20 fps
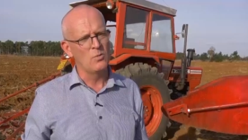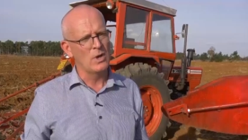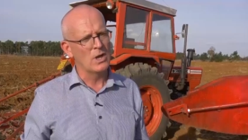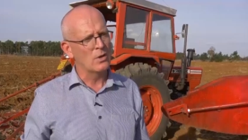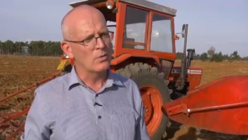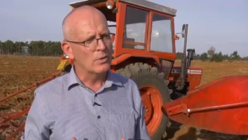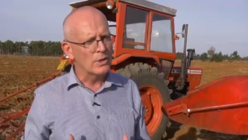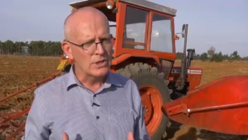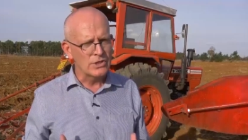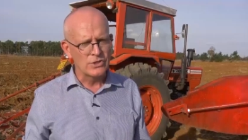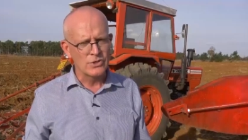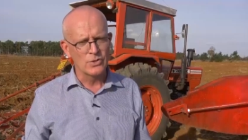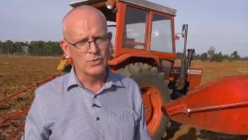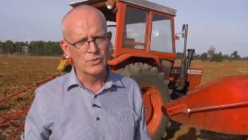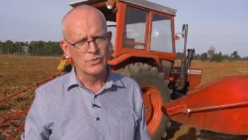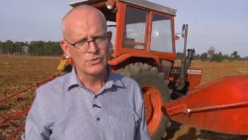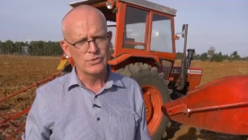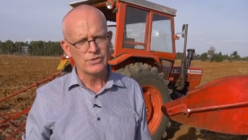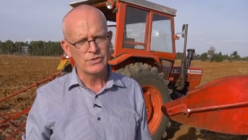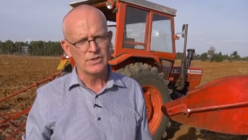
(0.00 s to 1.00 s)
will
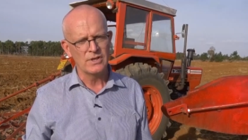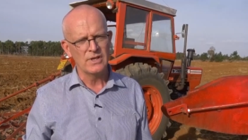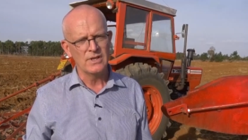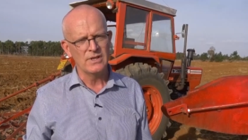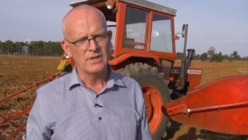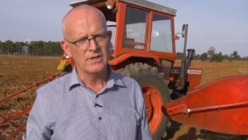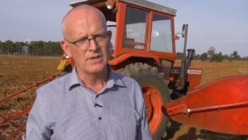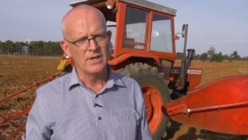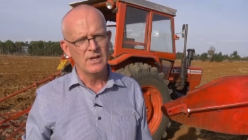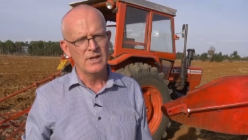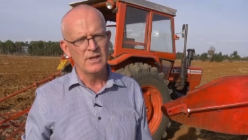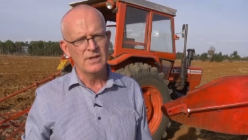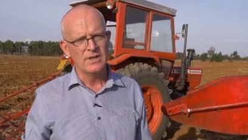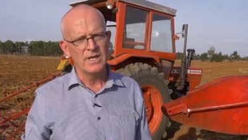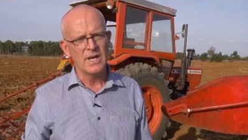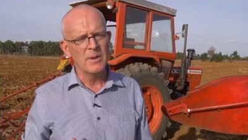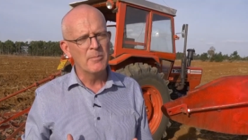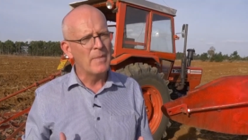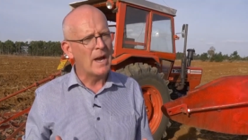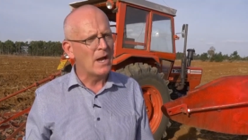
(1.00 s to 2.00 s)
reduce
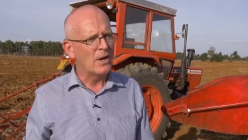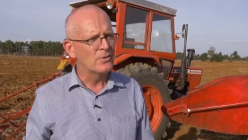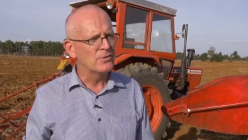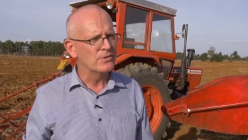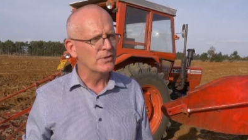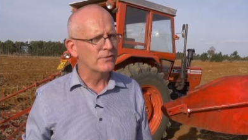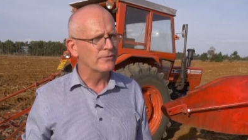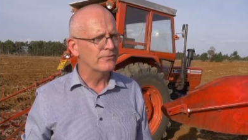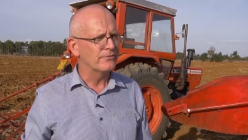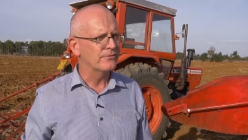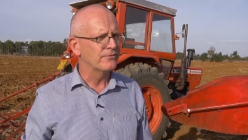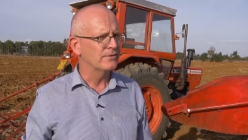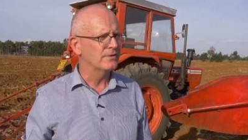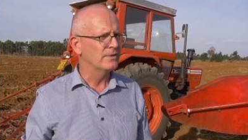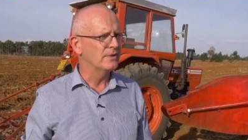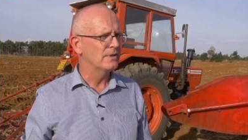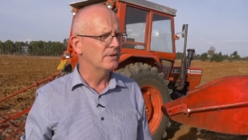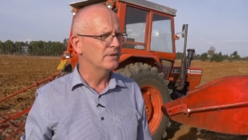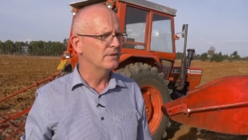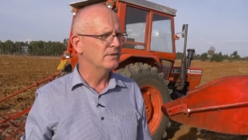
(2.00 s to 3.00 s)
the amount of
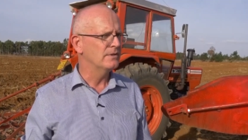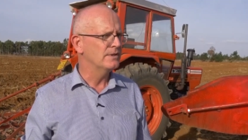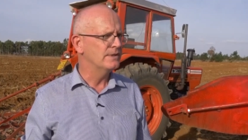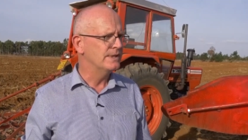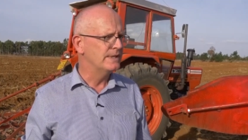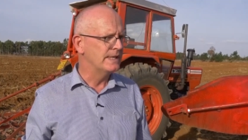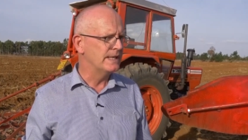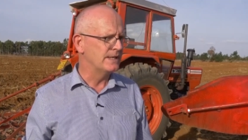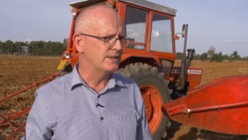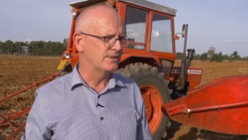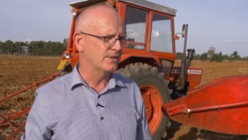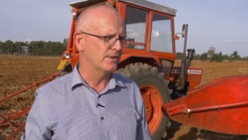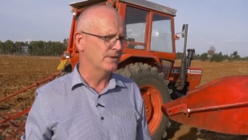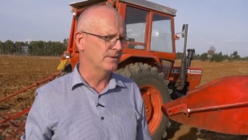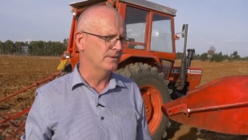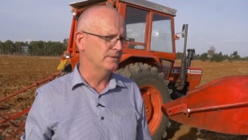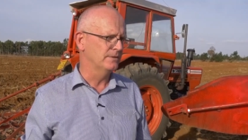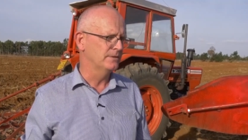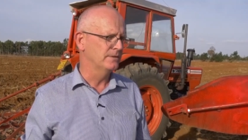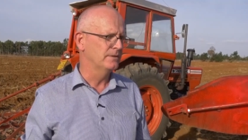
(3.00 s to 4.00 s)
diesel
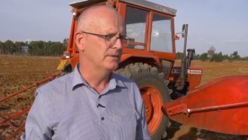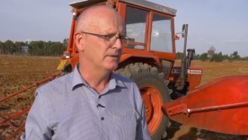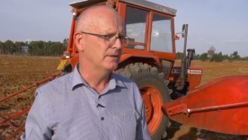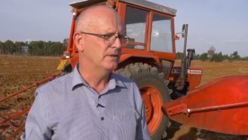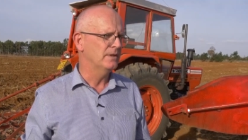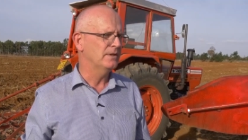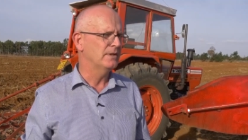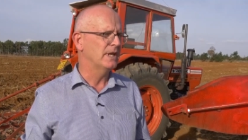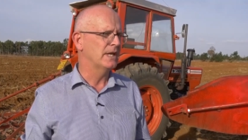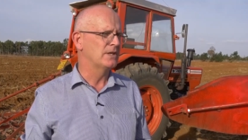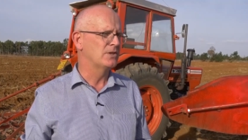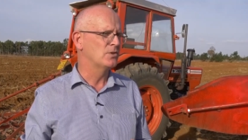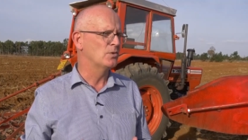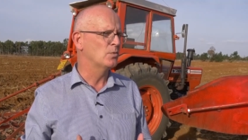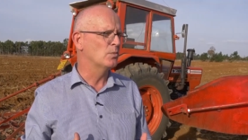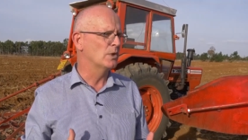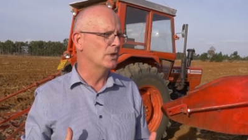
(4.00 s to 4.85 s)
that you